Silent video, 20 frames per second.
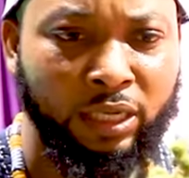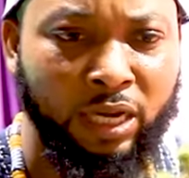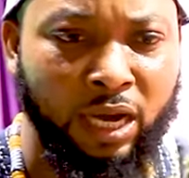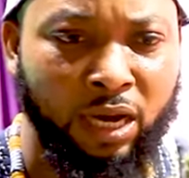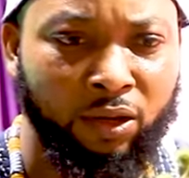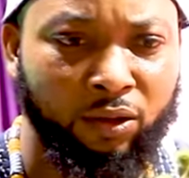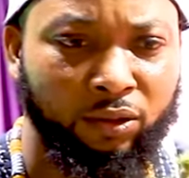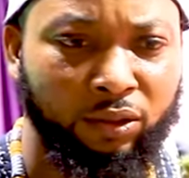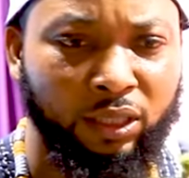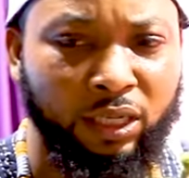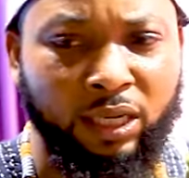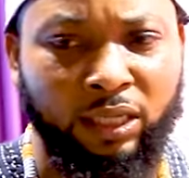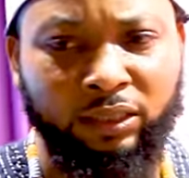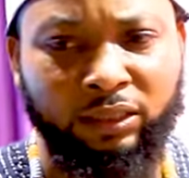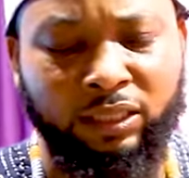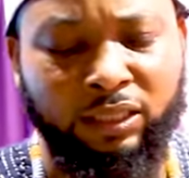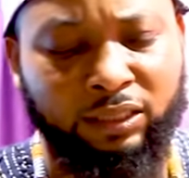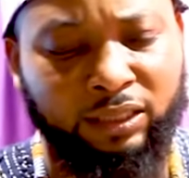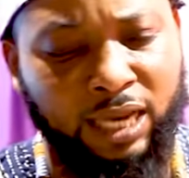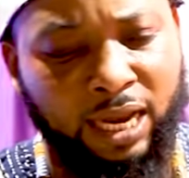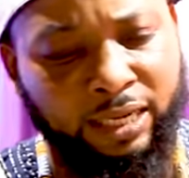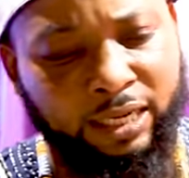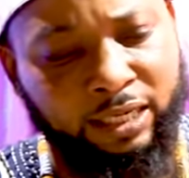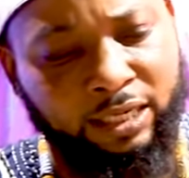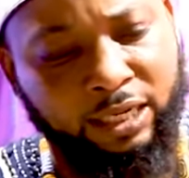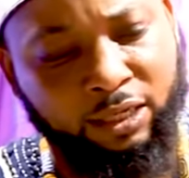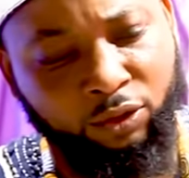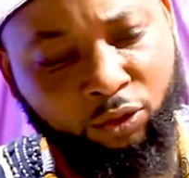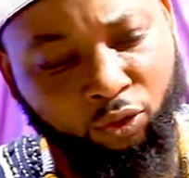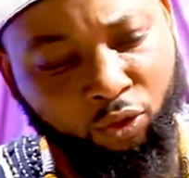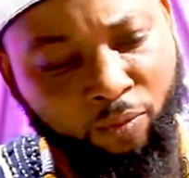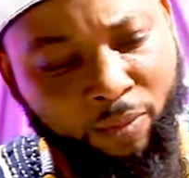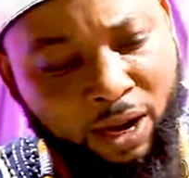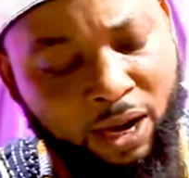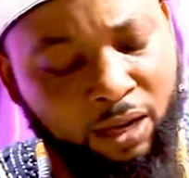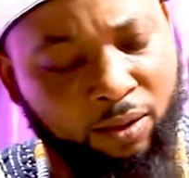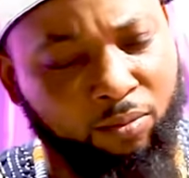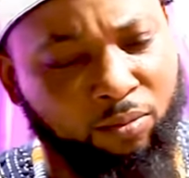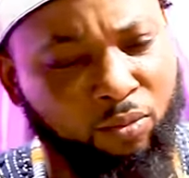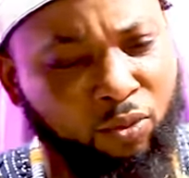Now this added in
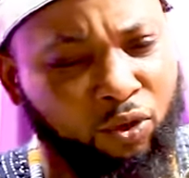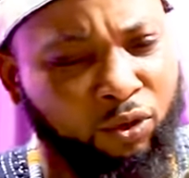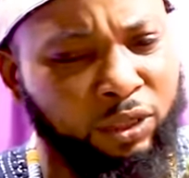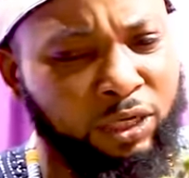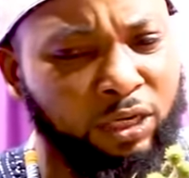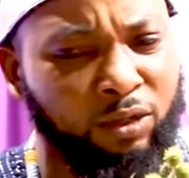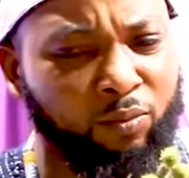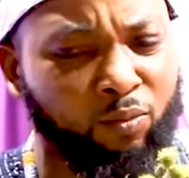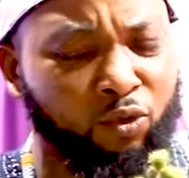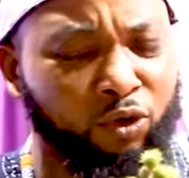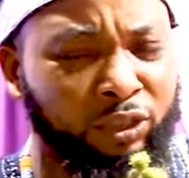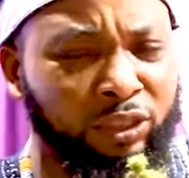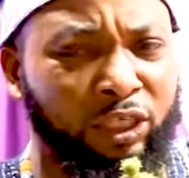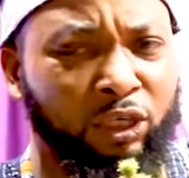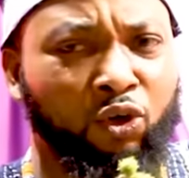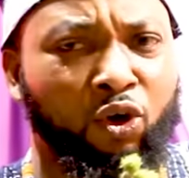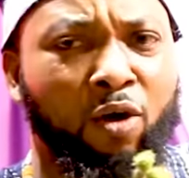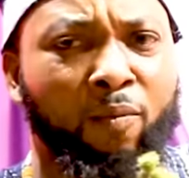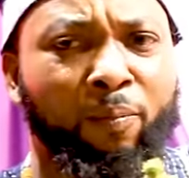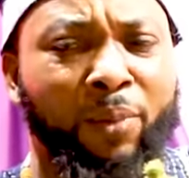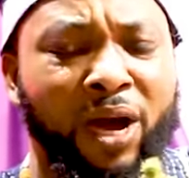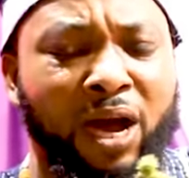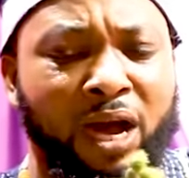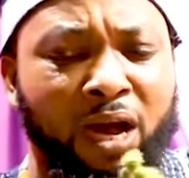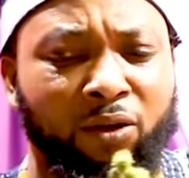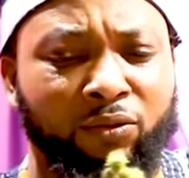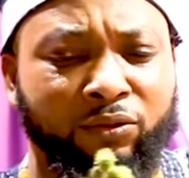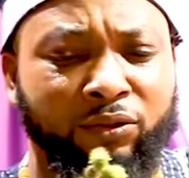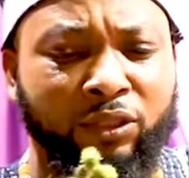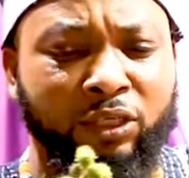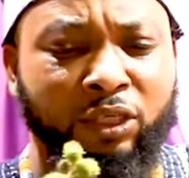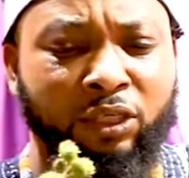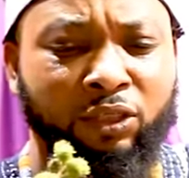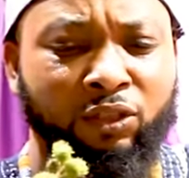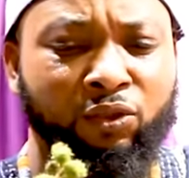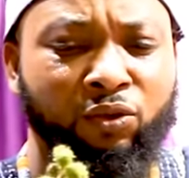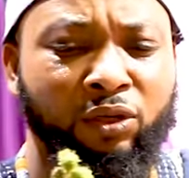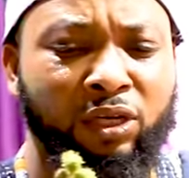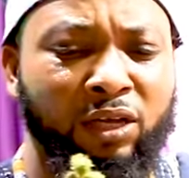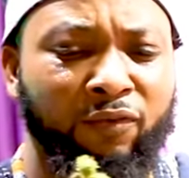Kruma muni muti compound house.
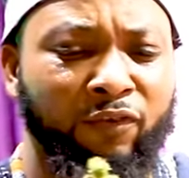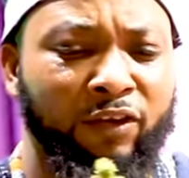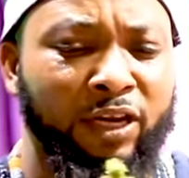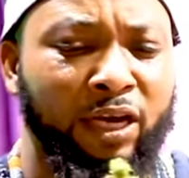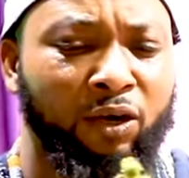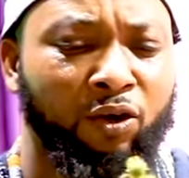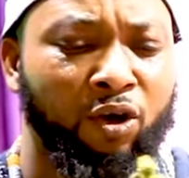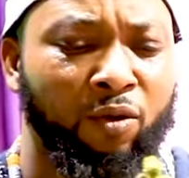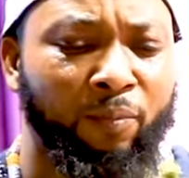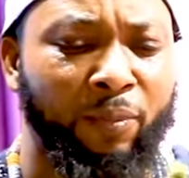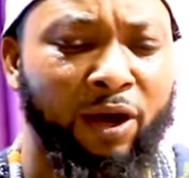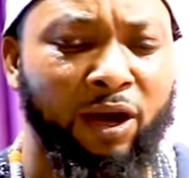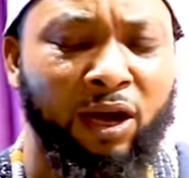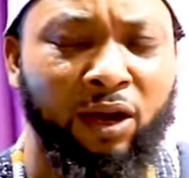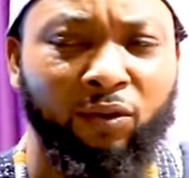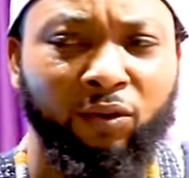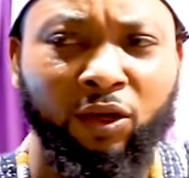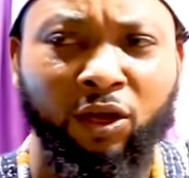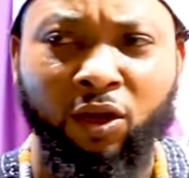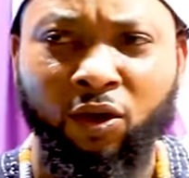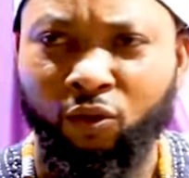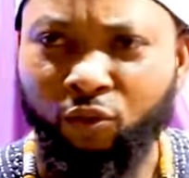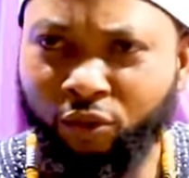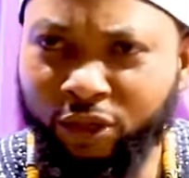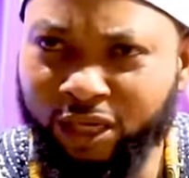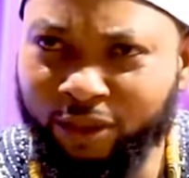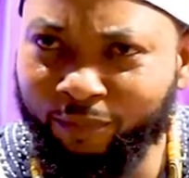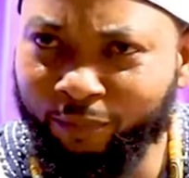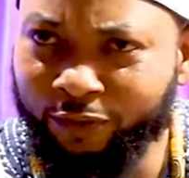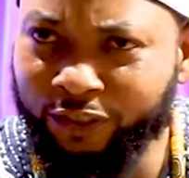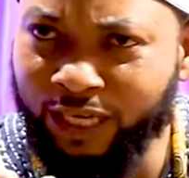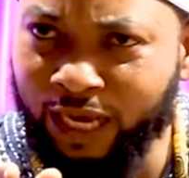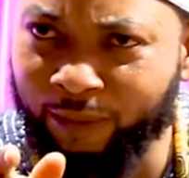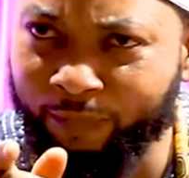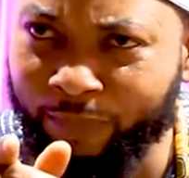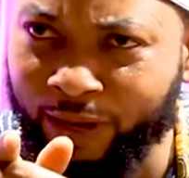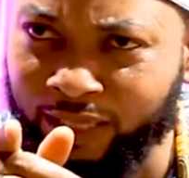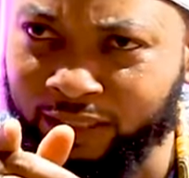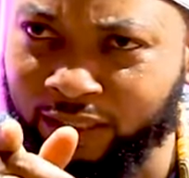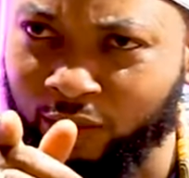You live in a compound house. Wouldn't sa
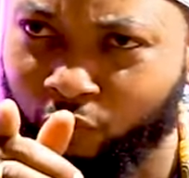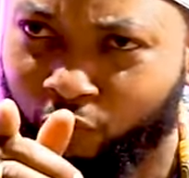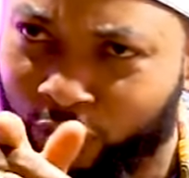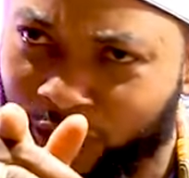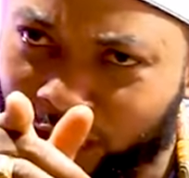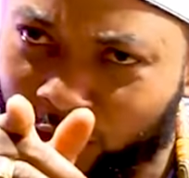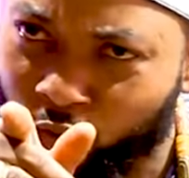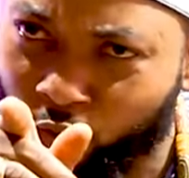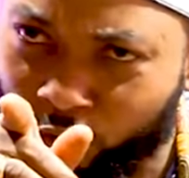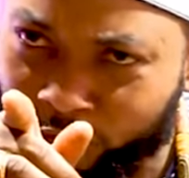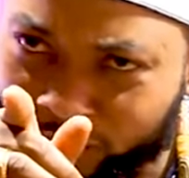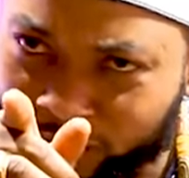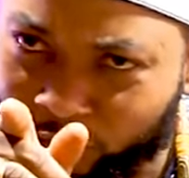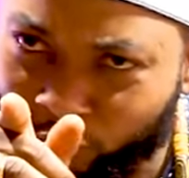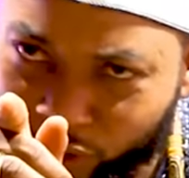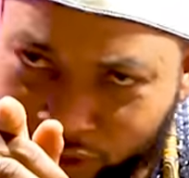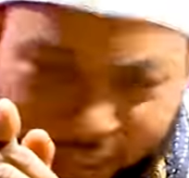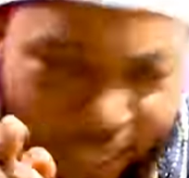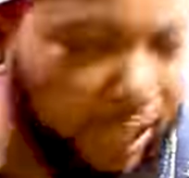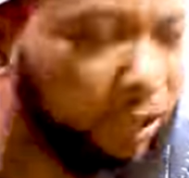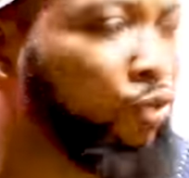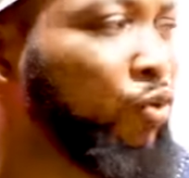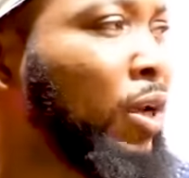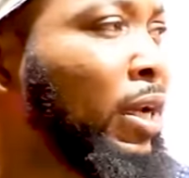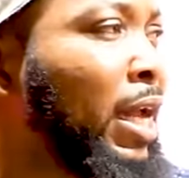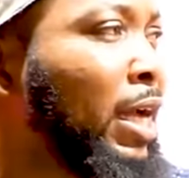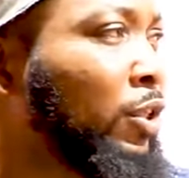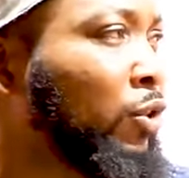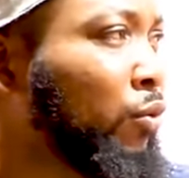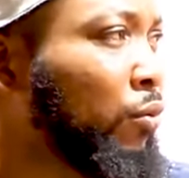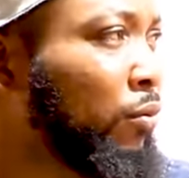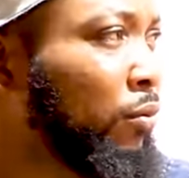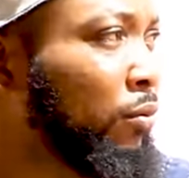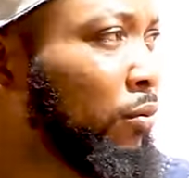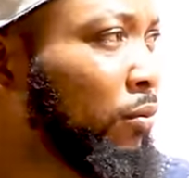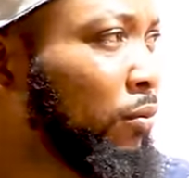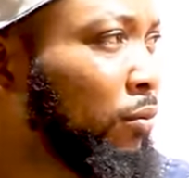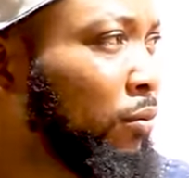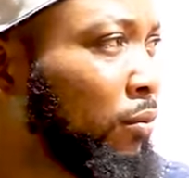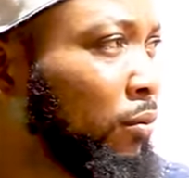pass away what that one ajo.
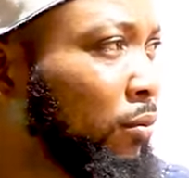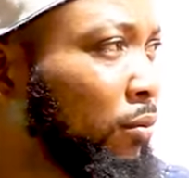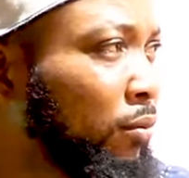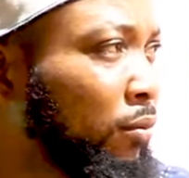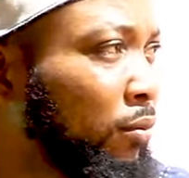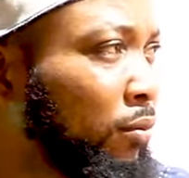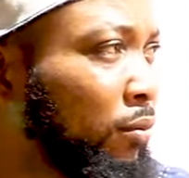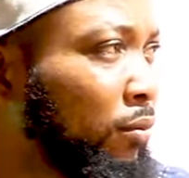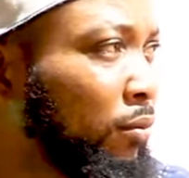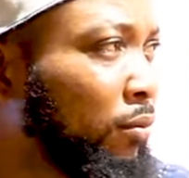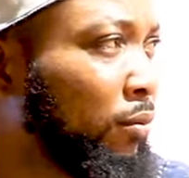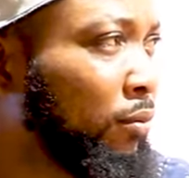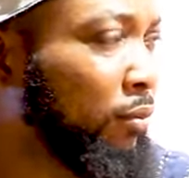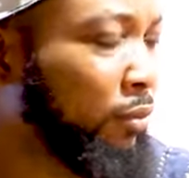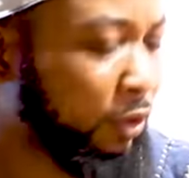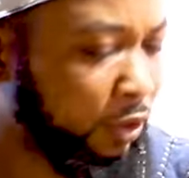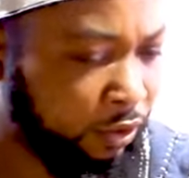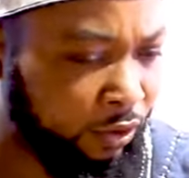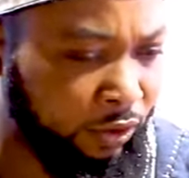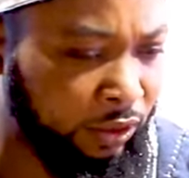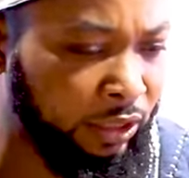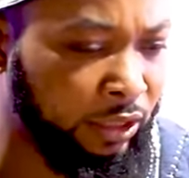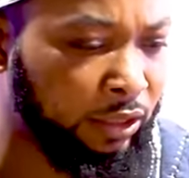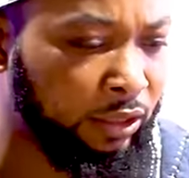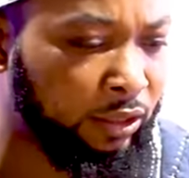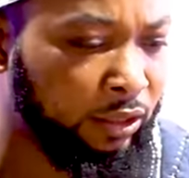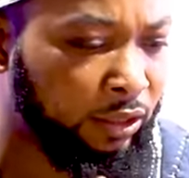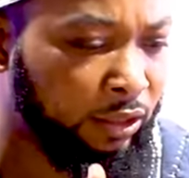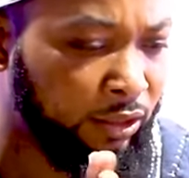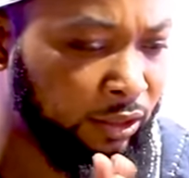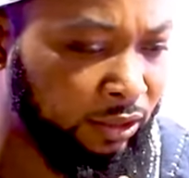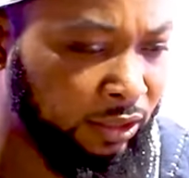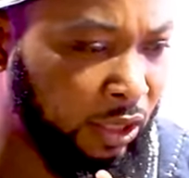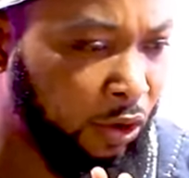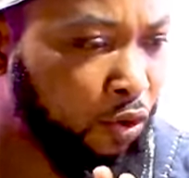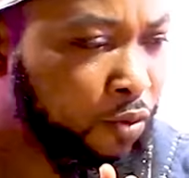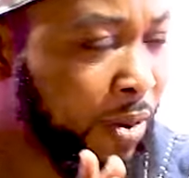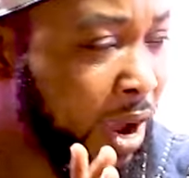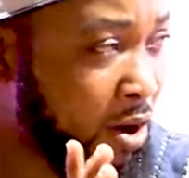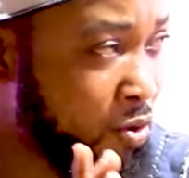Okay.
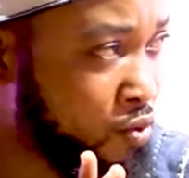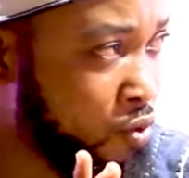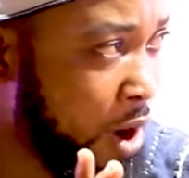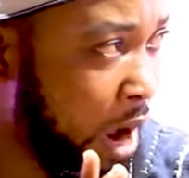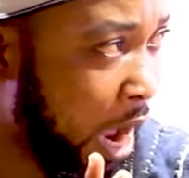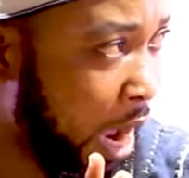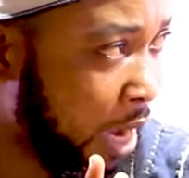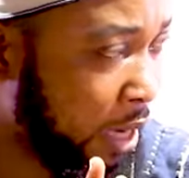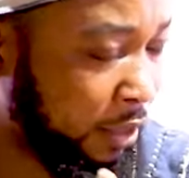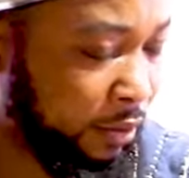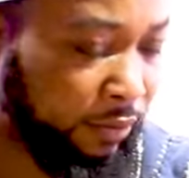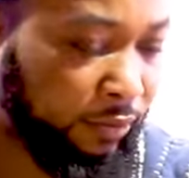So ube huwa.